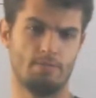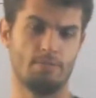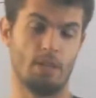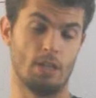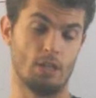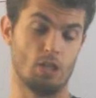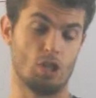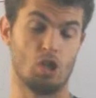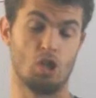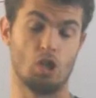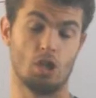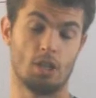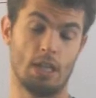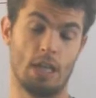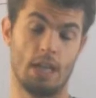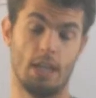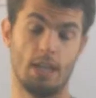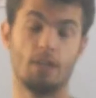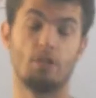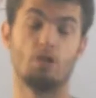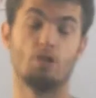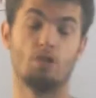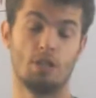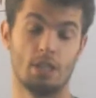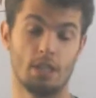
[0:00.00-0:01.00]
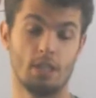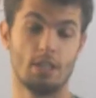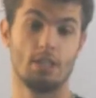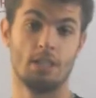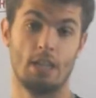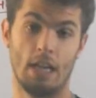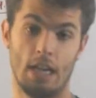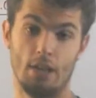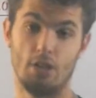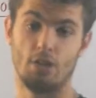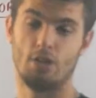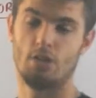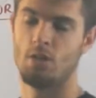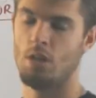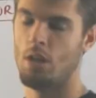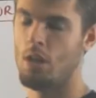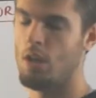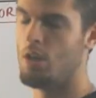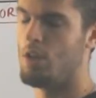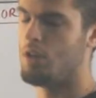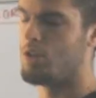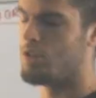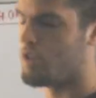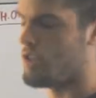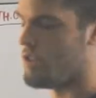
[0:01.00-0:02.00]
Just looked at it. There's 6 stages.
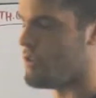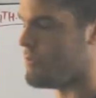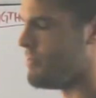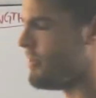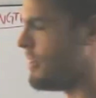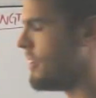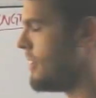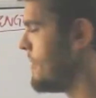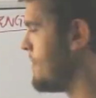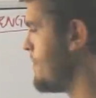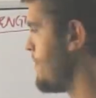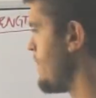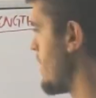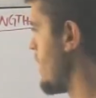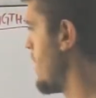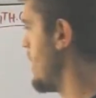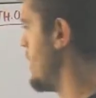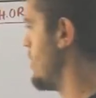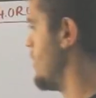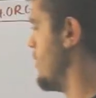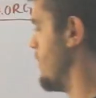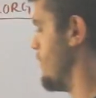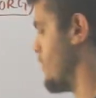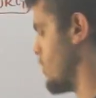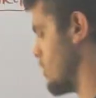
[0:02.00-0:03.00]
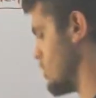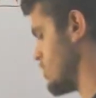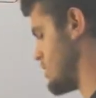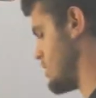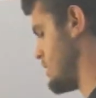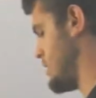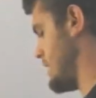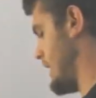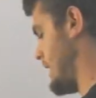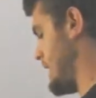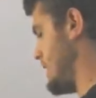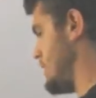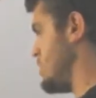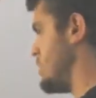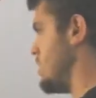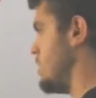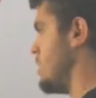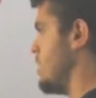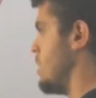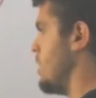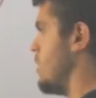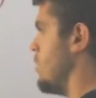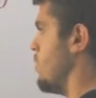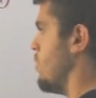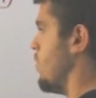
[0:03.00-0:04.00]
Excuse me. The first stage
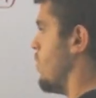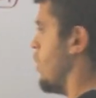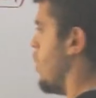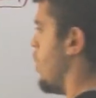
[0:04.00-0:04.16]
will